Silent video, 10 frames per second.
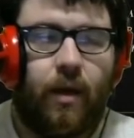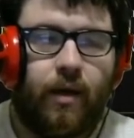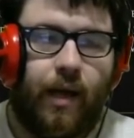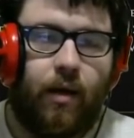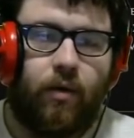
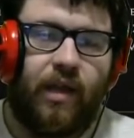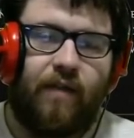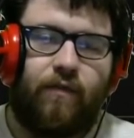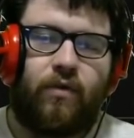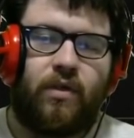Now
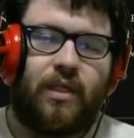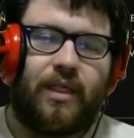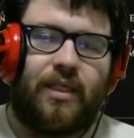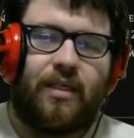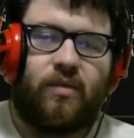they've
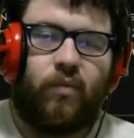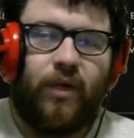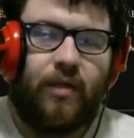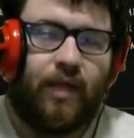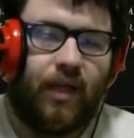released this
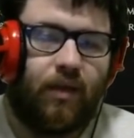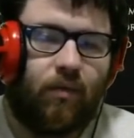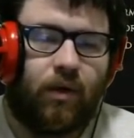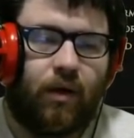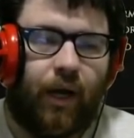weird thing
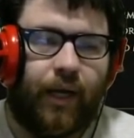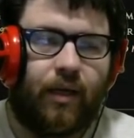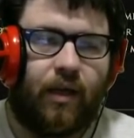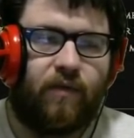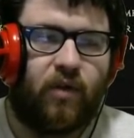where like
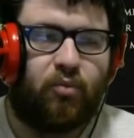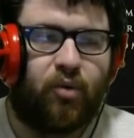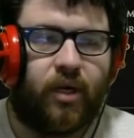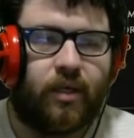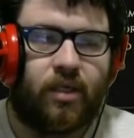if you
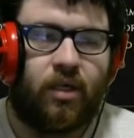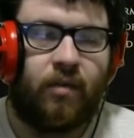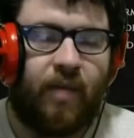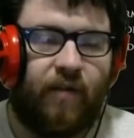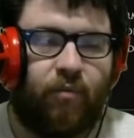put a certain
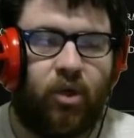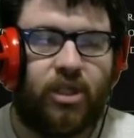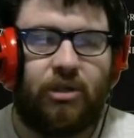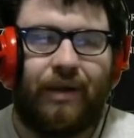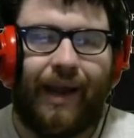amount of points,
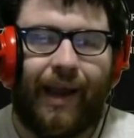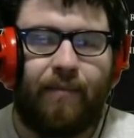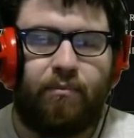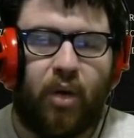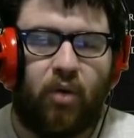you get a
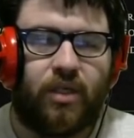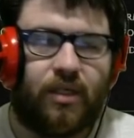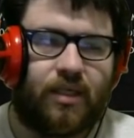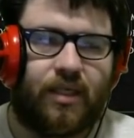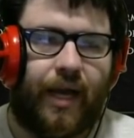bonus
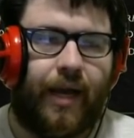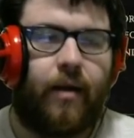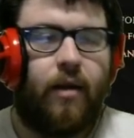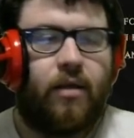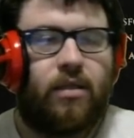stat.
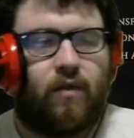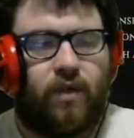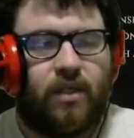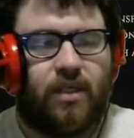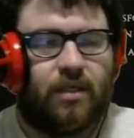So for
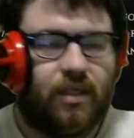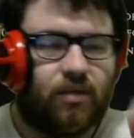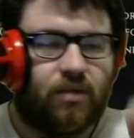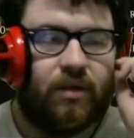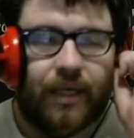instance, this
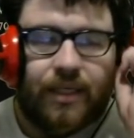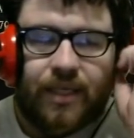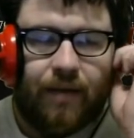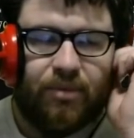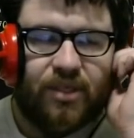one you get
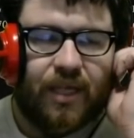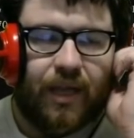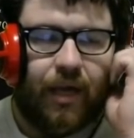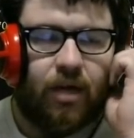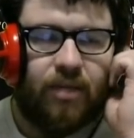
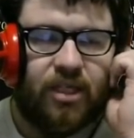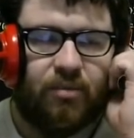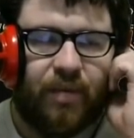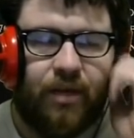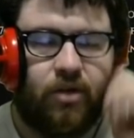10% elemental
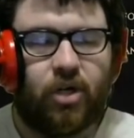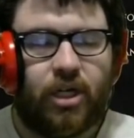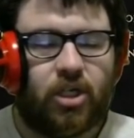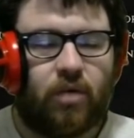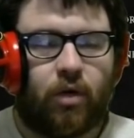
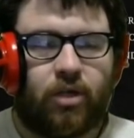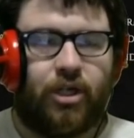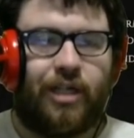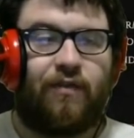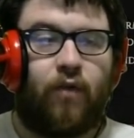penetration while
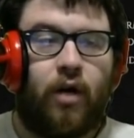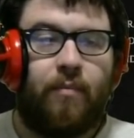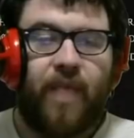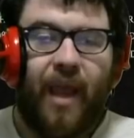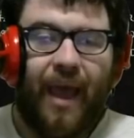transform.
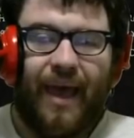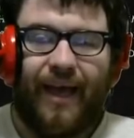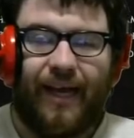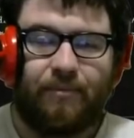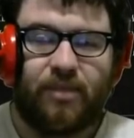
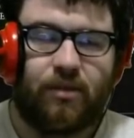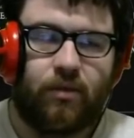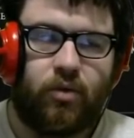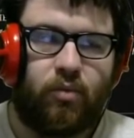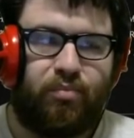
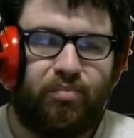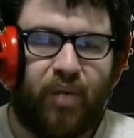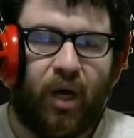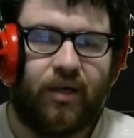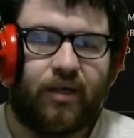Absolute
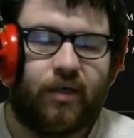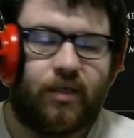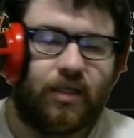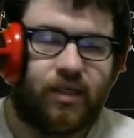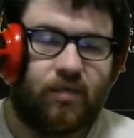
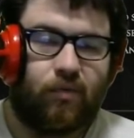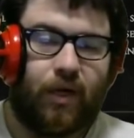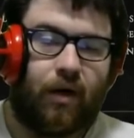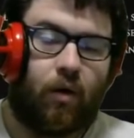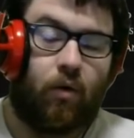bonkers because we
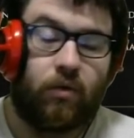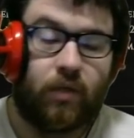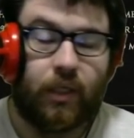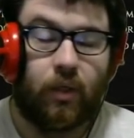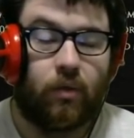are only
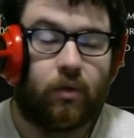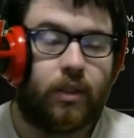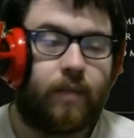cold.